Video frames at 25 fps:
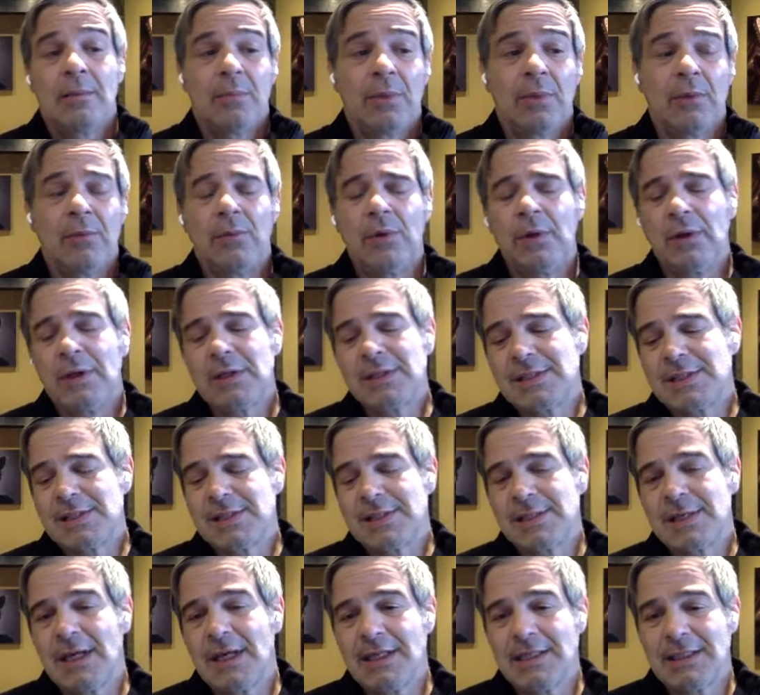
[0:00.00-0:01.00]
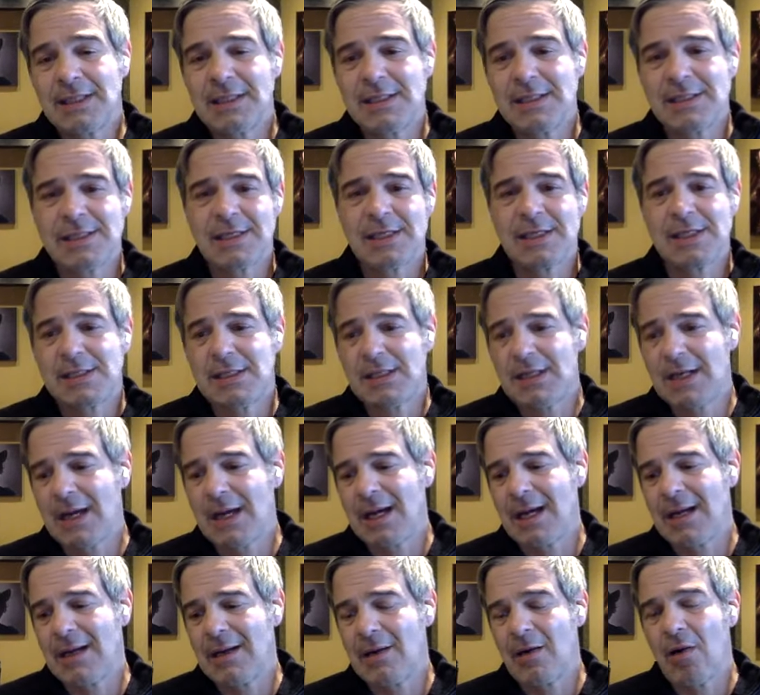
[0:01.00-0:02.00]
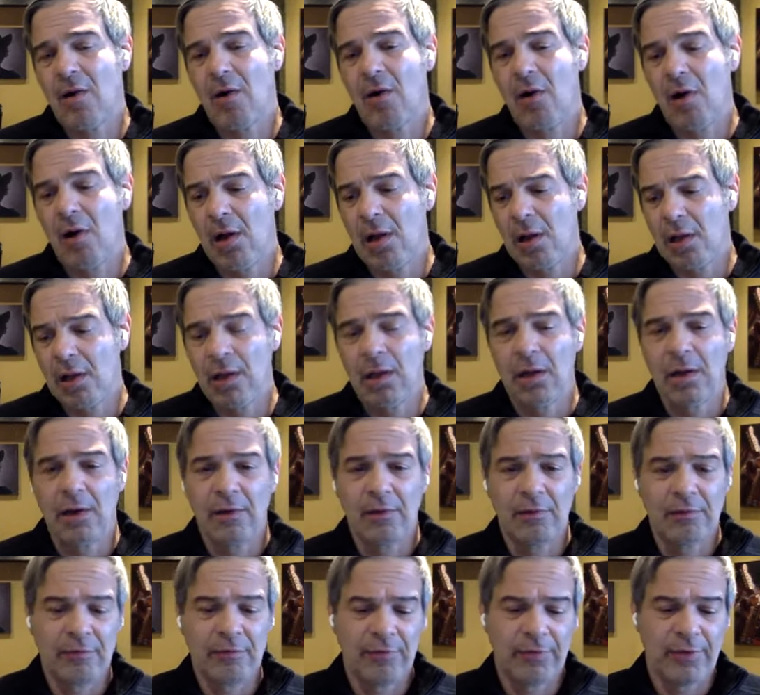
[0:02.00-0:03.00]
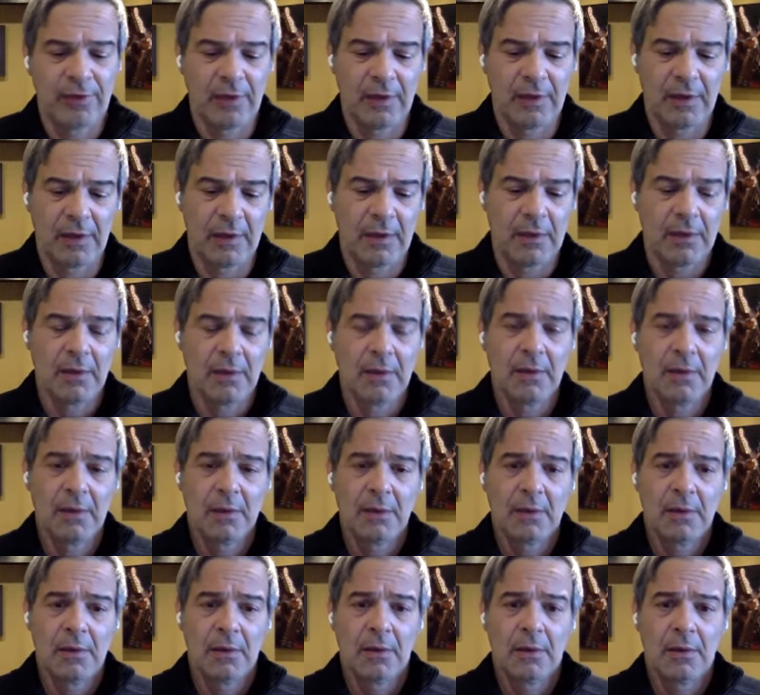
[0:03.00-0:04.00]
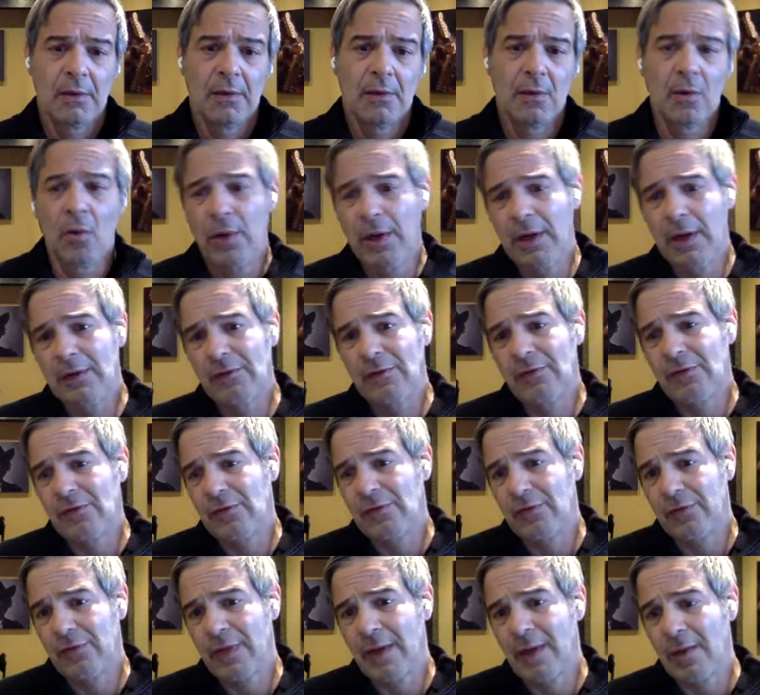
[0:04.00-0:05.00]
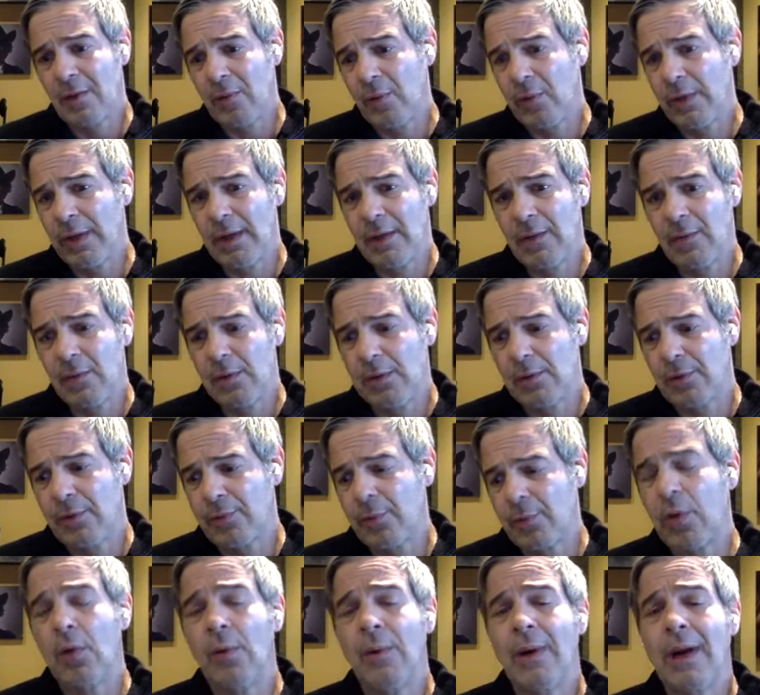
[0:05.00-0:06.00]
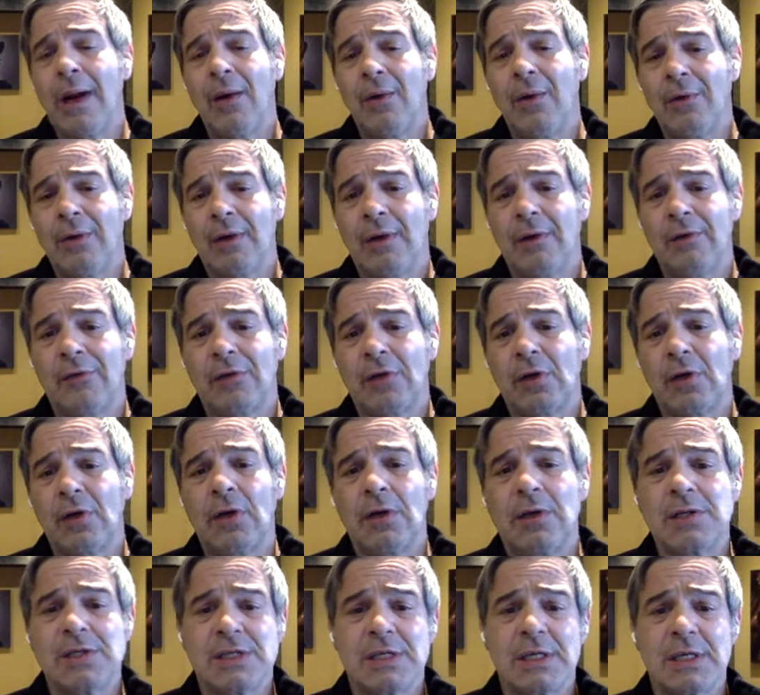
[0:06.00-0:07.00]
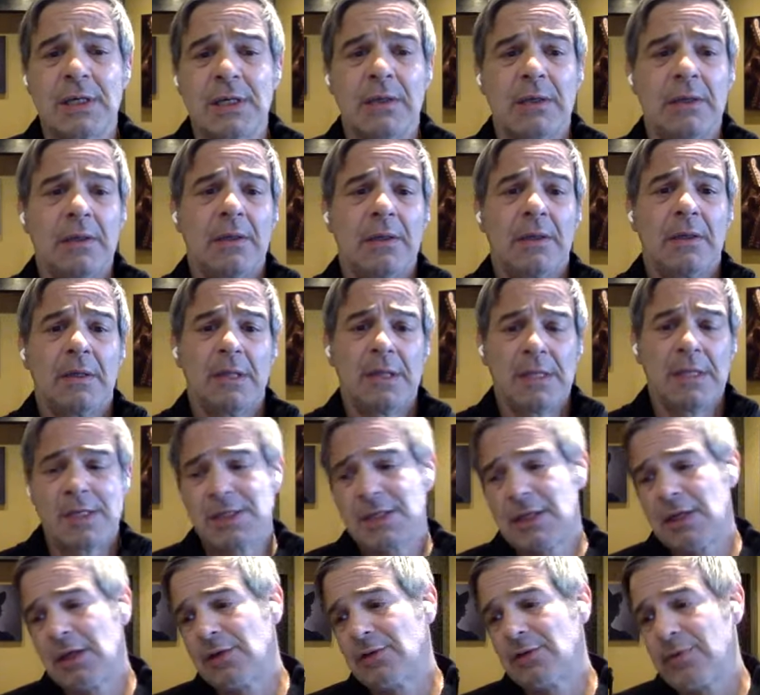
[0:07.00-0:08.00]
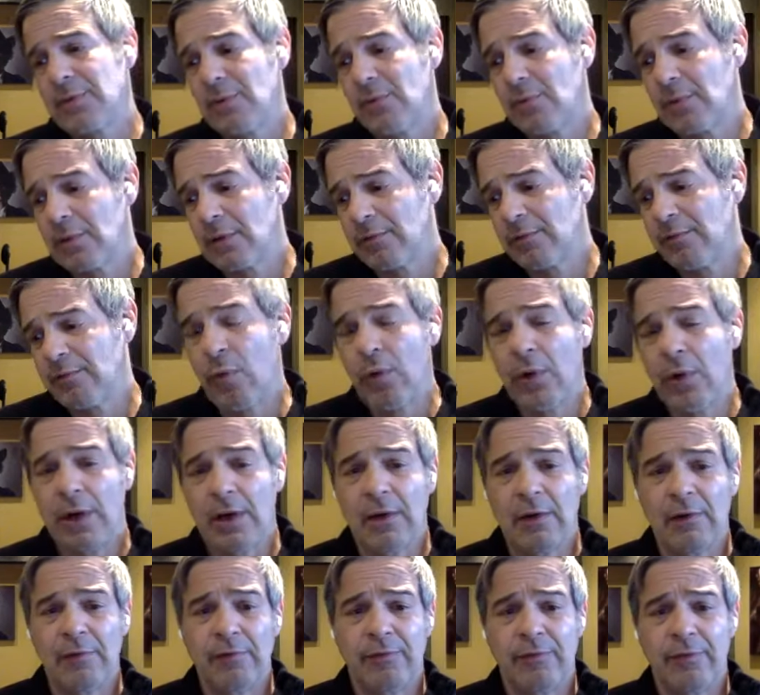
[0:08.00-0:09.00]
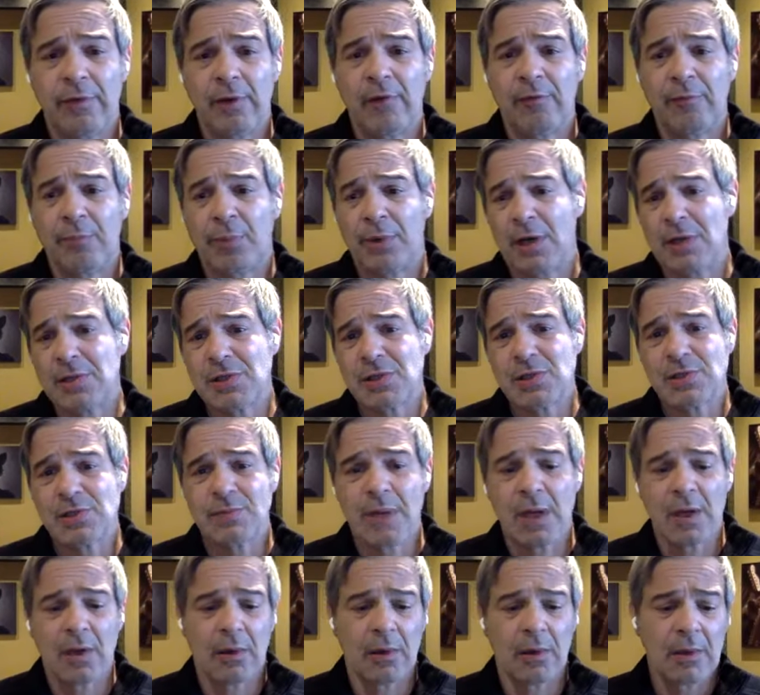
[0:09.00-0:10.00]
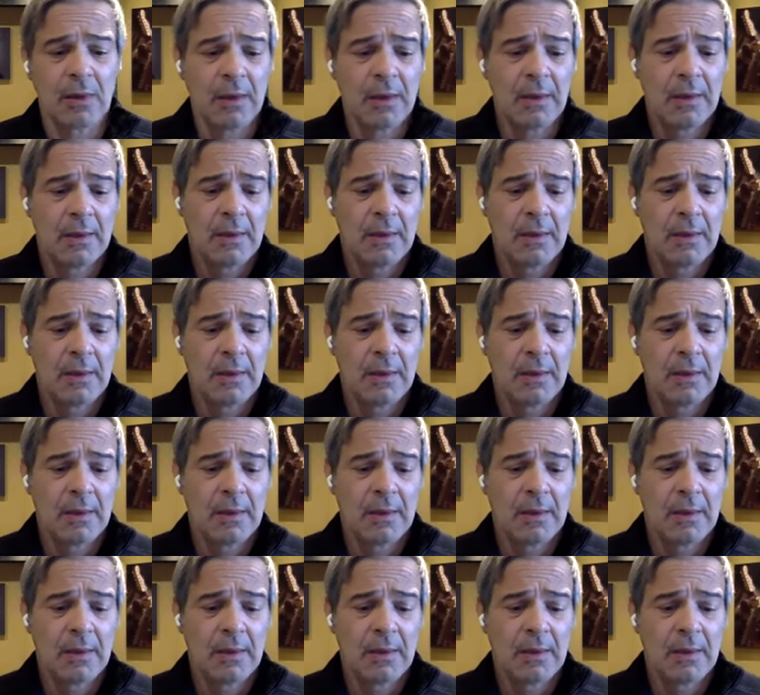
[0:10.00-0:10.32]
but really since 1969 all of the coins that we would throw around as currency in this country were void of, of precious metal